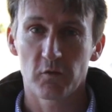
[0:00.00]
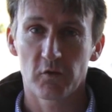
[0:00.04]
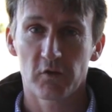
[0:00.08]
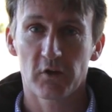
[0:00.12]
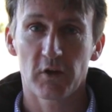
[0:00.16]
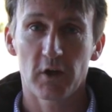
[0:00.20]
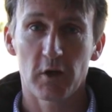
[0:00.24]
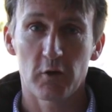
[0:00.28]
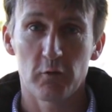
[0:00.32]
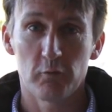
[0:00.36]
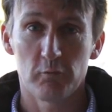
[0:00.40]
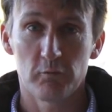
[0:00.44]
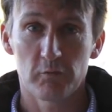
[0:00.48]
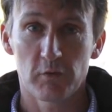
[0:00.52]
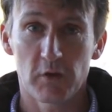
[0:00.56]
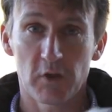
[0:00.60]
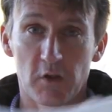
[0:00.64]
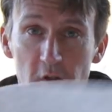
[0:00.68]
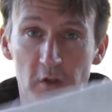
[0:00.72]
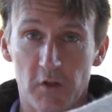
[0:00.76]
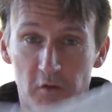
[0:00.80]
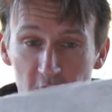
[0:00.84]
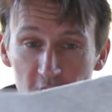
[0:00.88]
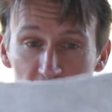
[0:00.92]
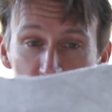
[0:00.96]
so
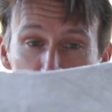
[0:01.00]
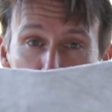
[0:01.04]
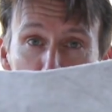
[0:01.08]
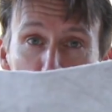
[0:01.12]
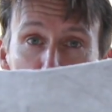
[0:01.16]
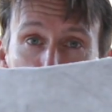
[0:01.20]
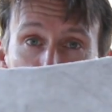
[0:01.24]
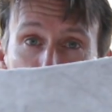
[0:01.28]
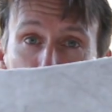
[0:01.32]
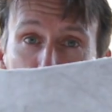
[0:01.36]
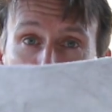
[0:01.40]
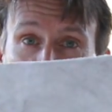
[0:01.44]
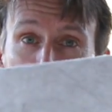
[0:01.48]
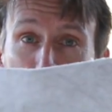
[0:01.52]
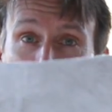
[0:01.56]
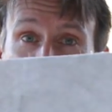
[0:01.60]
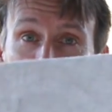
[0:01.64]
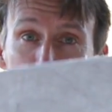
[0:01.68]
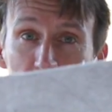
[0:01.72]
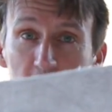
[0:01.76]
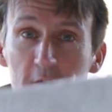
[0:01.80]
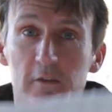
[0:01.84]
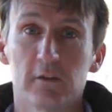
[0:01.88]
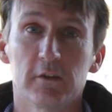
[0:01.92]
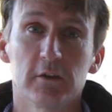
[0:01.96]
a single kind of
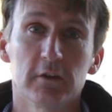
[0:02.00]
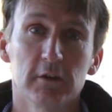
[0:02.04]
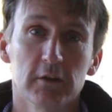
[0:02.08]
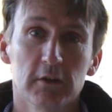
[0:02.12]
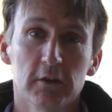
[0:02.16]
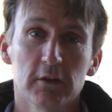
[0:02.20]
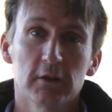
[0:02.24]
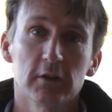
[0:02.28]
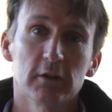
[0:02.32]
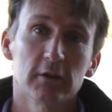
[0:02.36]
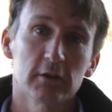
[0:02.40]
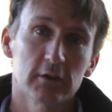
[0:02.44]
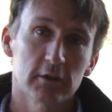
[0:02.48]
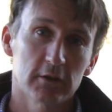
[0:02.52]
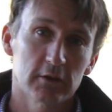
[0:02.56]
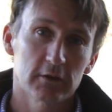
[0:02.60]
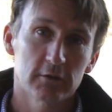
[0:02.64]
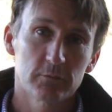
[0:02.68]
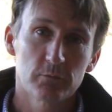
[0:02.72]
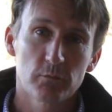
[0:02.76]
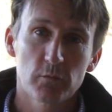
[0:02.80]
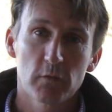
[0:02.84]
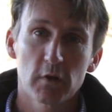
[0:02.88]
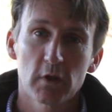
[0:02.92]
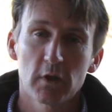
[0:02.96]
pad.
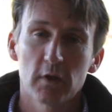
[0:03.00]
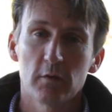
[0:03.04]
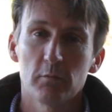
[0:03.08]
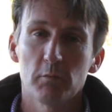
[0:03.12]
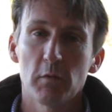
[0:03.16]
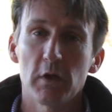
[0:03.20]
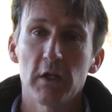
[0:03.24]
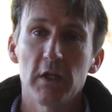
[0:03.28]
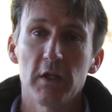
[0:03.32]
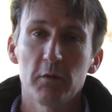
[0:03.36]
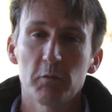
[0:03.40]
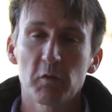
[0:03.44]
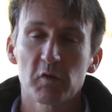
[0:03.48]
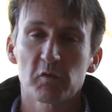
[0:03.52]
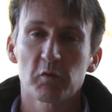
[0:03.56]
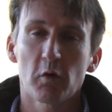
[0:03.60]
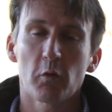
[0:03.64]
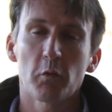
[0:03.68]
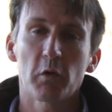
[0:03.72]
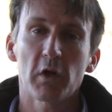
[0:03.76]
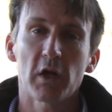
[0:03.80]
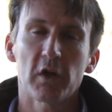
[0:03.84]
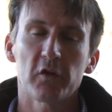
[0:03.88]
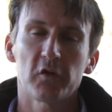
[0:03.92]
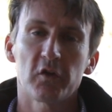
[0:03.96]
Medium is
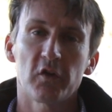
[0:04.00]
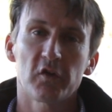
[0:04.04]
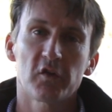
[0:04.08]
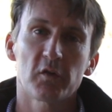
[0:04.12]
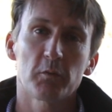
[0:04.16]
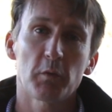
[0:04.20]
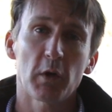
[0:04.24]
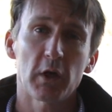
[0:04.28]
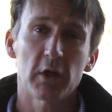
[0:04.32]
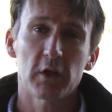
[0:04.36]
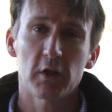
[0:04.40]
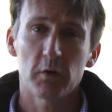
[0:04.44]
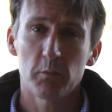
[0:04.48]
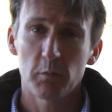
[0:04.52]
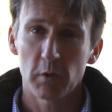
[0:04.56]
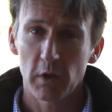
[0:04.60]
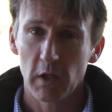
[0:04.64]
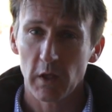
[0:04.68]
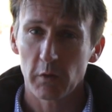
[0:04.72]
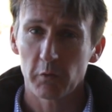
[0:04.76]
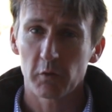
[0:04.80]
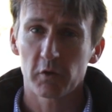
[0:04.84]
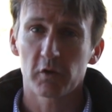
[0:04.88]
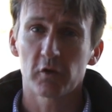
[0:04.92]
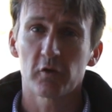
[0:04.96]
what we anticipate you've been
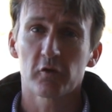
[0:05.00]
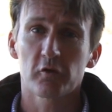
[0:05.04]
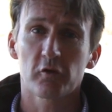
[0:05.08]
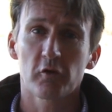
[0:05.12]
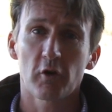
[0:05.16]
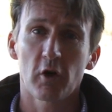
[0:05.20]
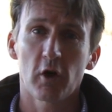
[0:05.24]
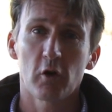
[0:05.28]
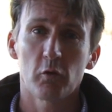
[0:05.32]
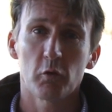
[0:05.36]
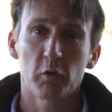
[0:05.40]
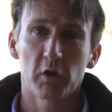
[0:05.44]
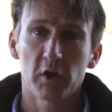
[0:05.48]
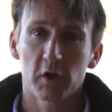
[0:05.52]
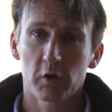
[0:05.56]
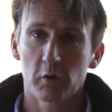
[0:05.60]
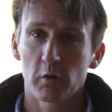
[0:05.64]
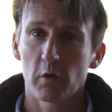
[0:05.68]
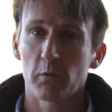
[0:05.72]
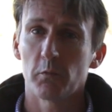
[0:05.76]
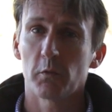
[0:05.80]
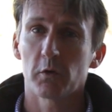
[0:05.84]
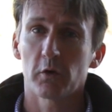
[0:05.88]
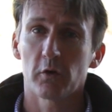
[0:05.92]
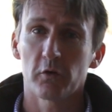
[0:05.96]
able to control with
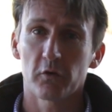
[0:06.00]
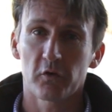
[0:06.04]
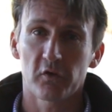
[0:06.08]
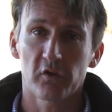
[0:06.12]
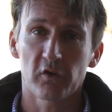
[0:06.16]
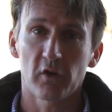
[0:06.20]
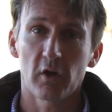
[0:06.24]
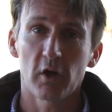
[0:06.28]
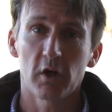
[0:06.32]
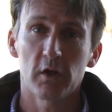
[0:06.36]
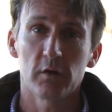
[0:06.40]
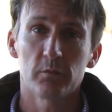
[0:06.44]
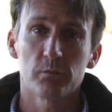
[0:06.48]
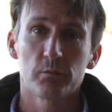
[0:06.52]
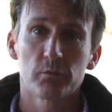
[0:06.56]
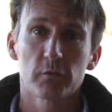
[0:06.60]
equipment on site,